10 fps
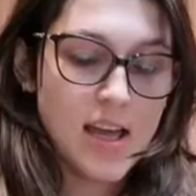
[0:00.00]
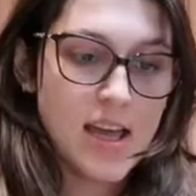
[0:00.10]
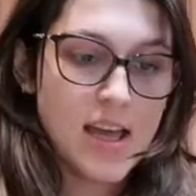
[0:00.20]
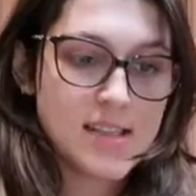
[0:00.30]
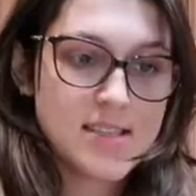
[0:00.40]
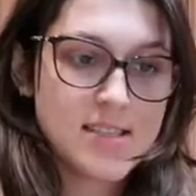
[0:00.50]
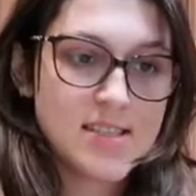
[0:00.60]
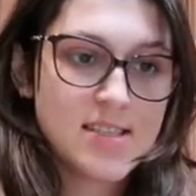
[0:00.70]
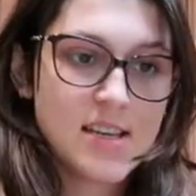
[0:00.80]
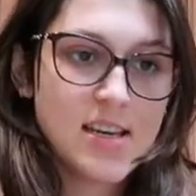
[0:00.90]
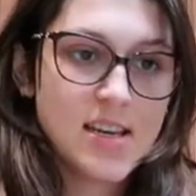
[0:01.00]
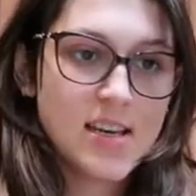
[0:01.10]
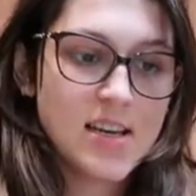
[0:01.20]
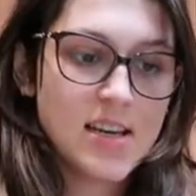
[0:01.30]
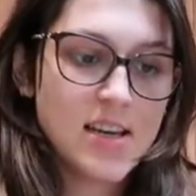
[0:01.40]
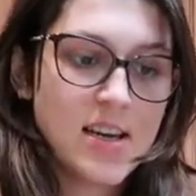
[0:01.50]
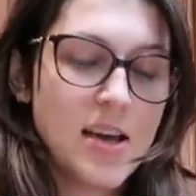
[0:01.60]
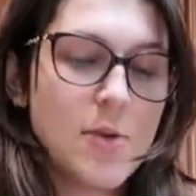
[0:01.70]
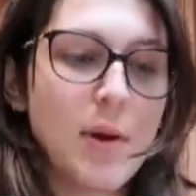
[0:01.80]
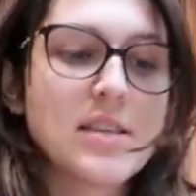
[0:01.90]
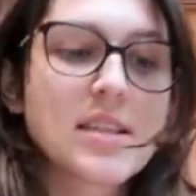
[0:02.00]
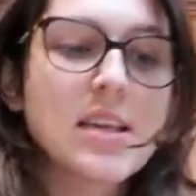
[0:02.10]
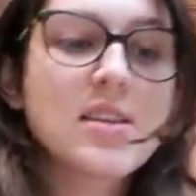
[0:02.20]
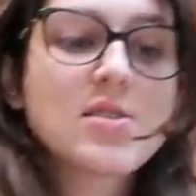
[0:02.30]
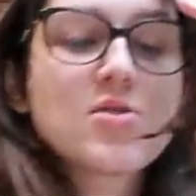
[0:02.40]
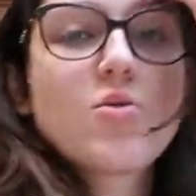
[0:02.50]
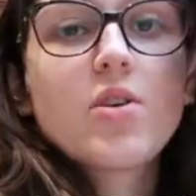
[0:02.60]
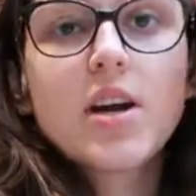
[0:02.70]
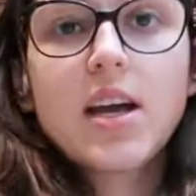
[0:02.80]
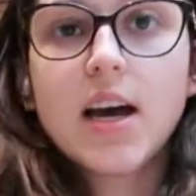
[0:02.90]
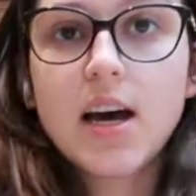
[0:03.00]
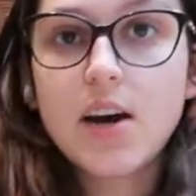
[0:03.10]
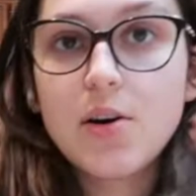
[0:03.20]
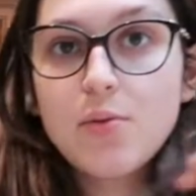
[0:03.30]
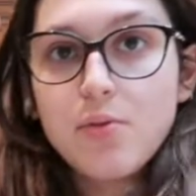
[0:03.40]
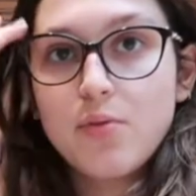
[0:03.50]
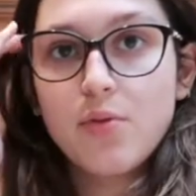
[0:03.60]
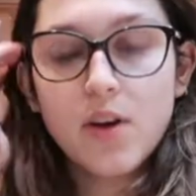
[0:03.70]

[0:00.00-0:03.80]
It's basically the story of